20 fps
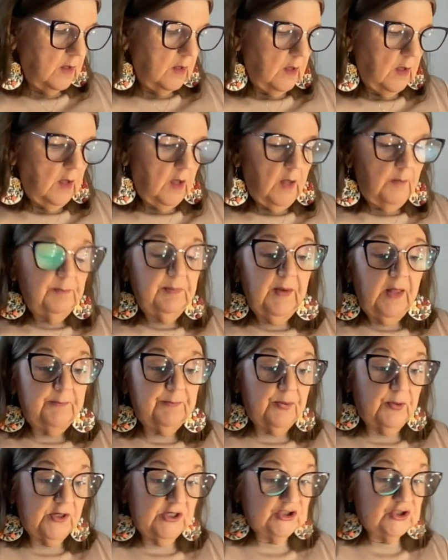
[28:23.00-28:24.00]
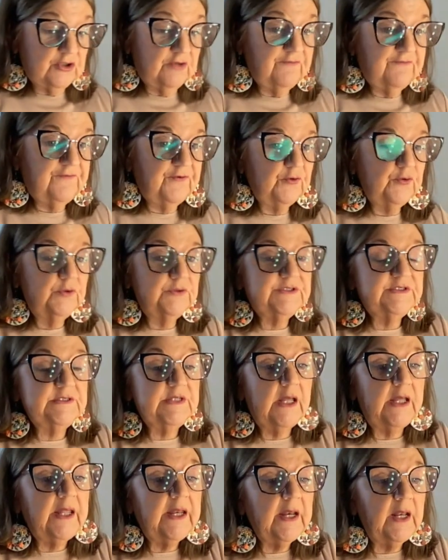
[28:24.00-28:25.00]
blood pressure foods.
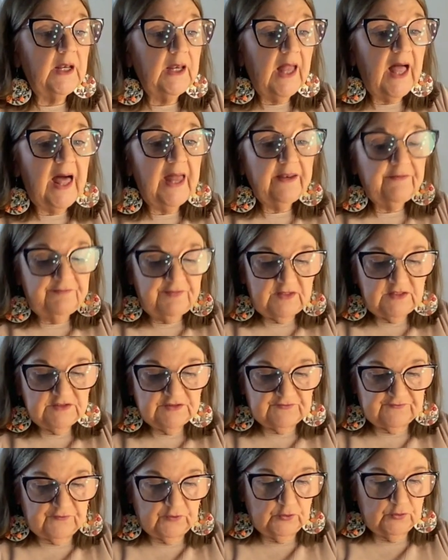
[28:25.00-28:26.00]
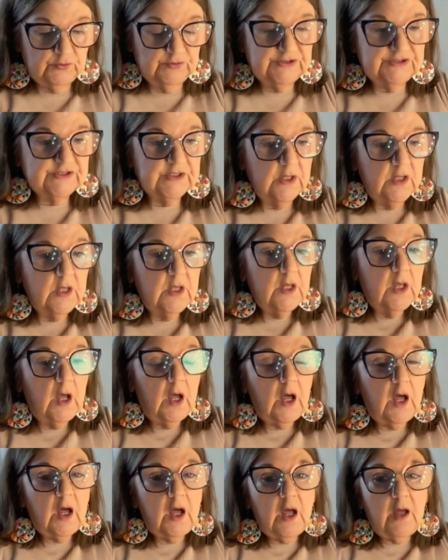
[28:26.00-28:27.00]
And a lot of these foods
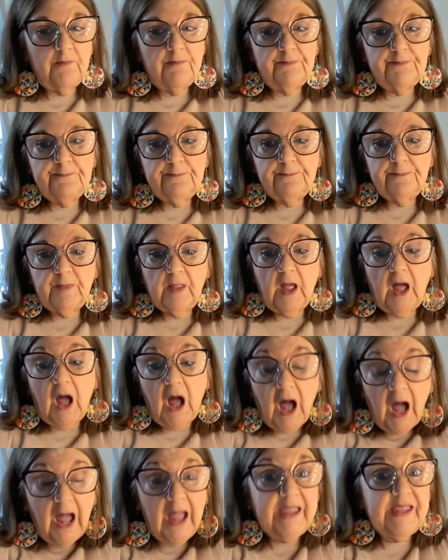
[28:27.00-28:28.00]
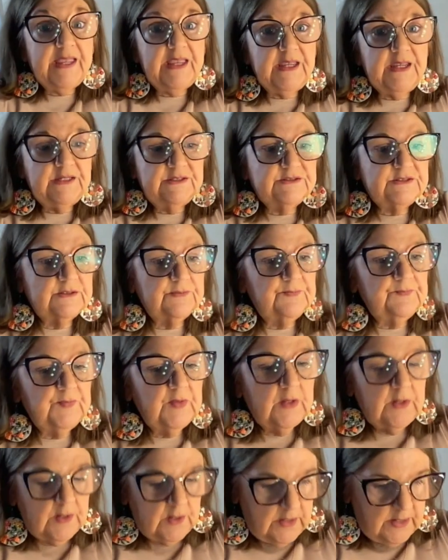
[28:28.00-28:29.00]
I eat
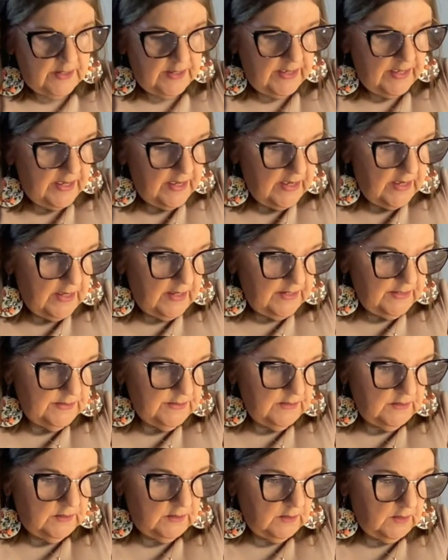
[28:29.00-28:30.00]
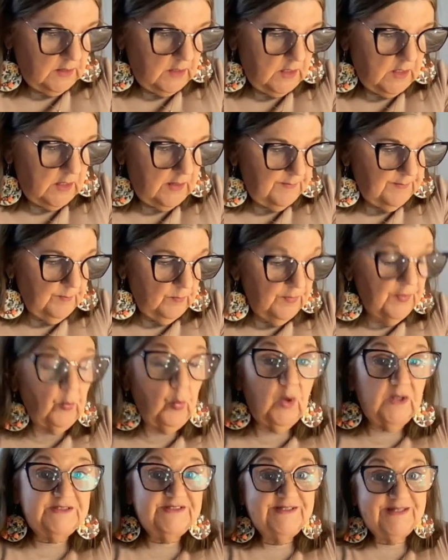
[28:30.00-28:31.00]
and the
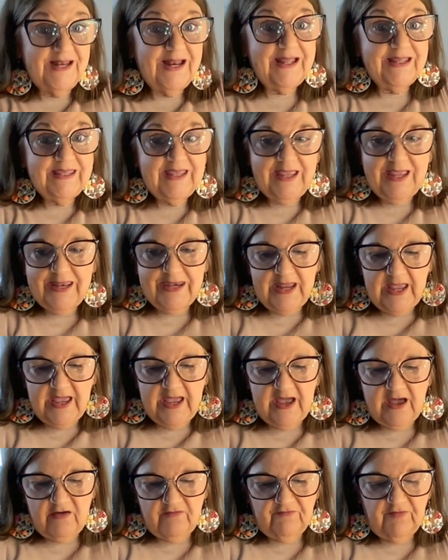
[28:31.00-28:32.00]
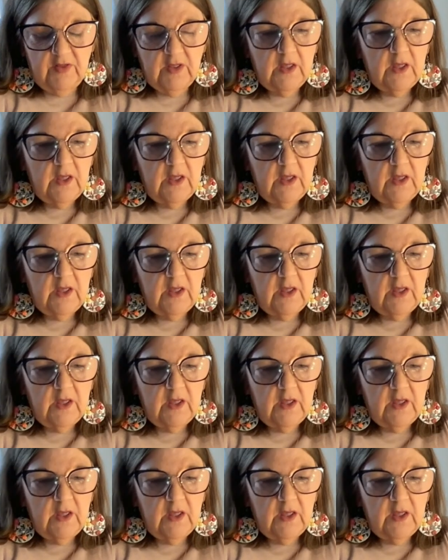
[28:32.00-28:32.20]
ones that I can have.